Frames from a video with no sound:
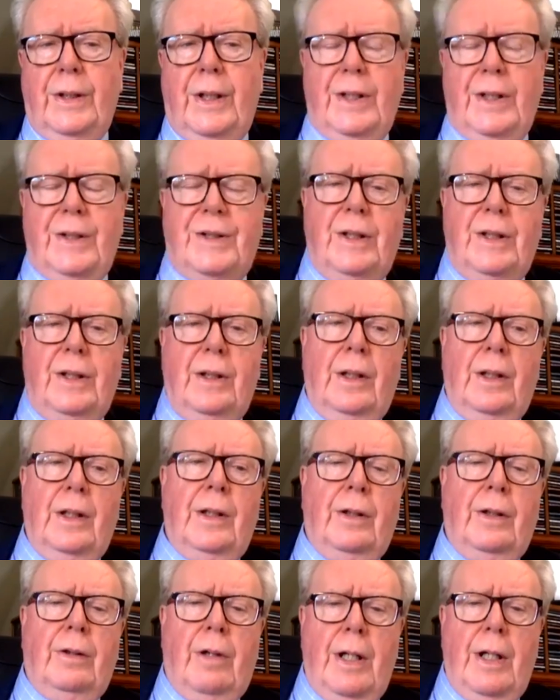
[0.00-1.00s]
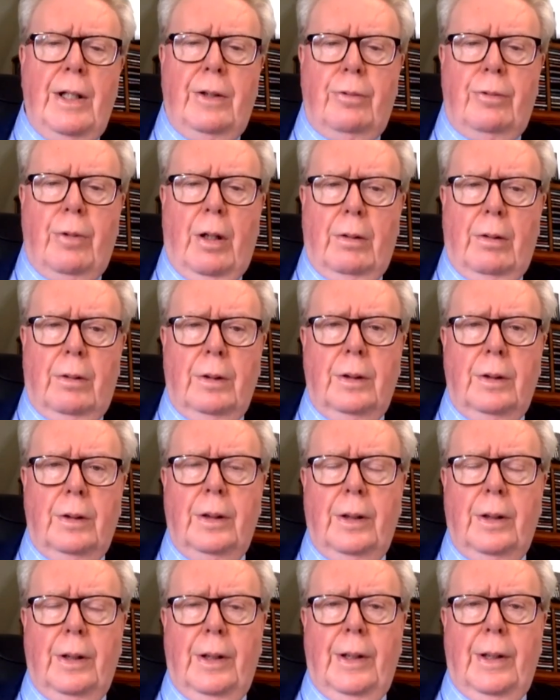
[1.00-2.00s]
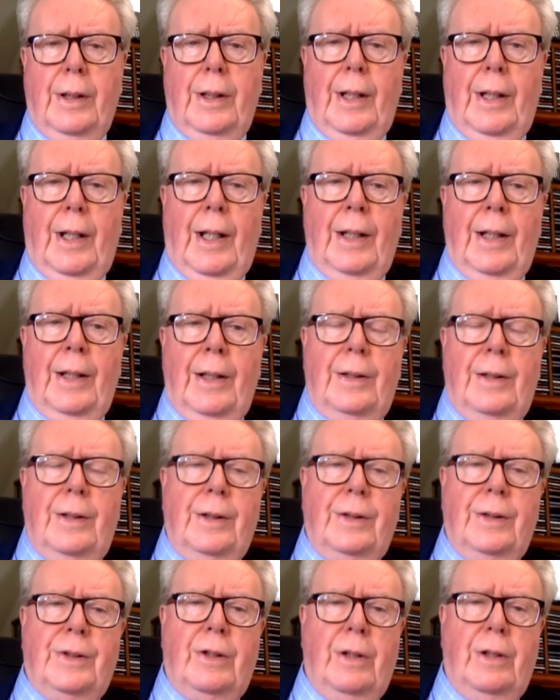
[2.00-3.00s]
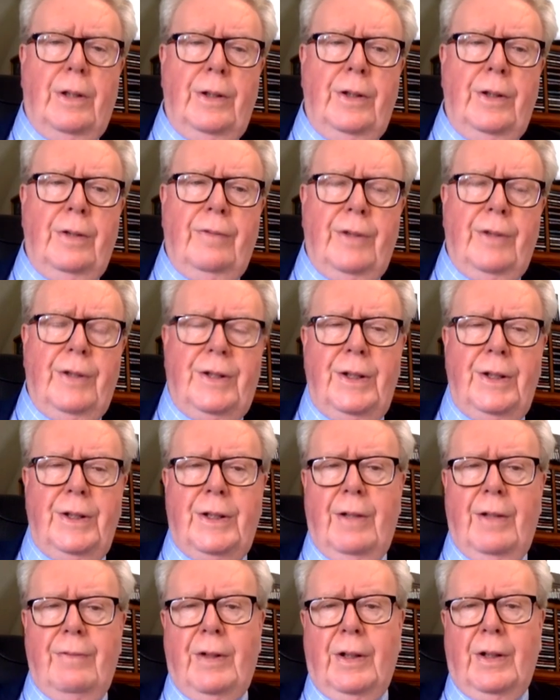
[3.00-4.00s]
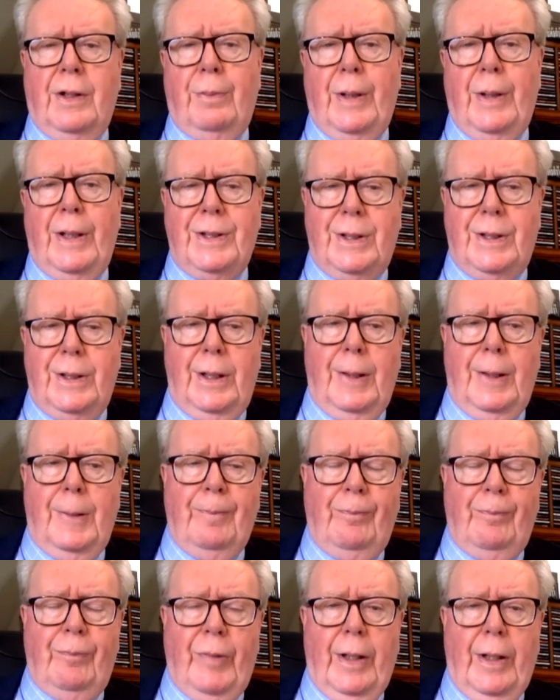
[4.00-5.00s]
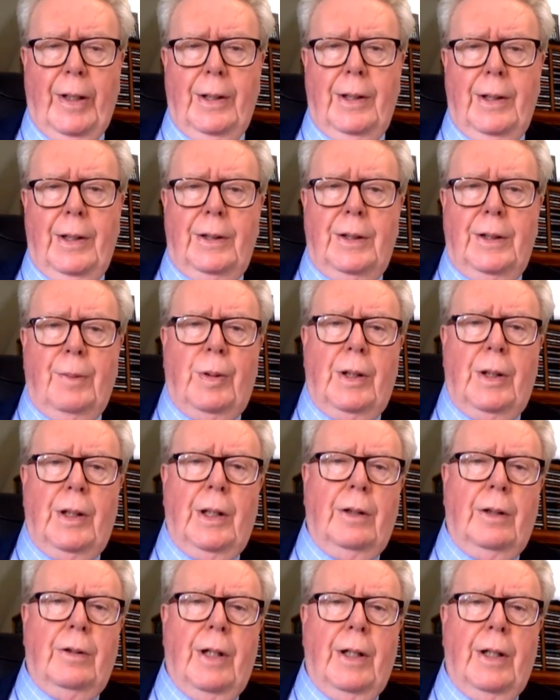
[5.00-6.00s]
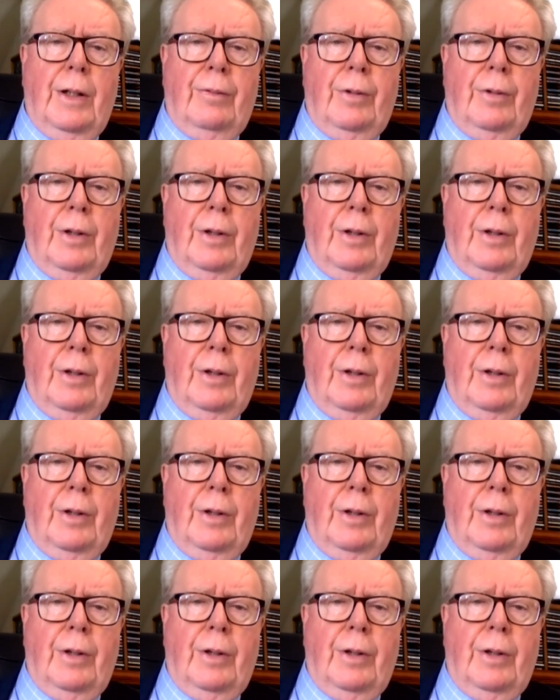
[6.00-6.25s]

yes, uh, and a greater role. And Australian universities have the capacity to play a greater